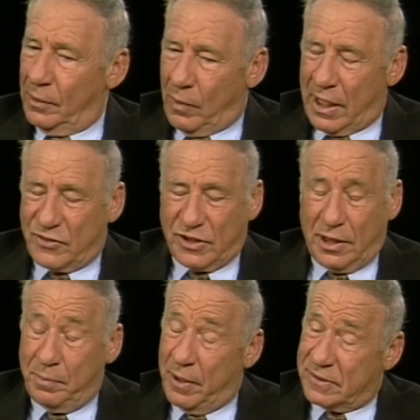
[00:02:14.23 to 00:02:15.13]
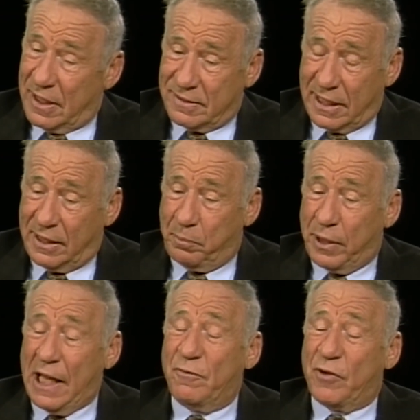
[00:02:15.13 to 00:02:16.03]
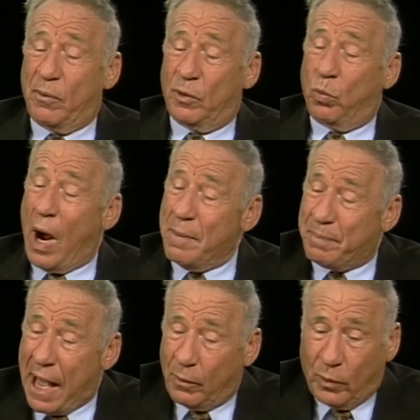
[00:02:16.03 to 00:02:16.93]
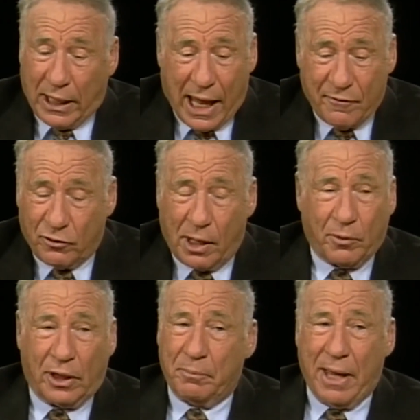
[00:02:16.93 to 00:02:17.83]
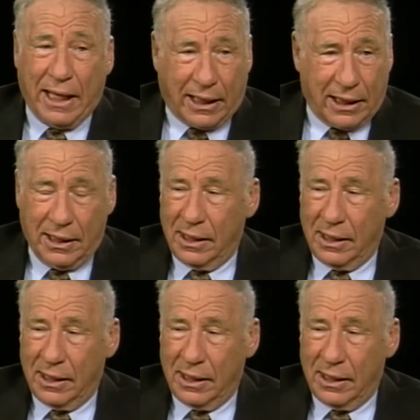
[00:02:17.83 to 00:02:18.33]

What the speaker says: You want to see the books? I said, the plane fare would wipe out whatever I'm going to make.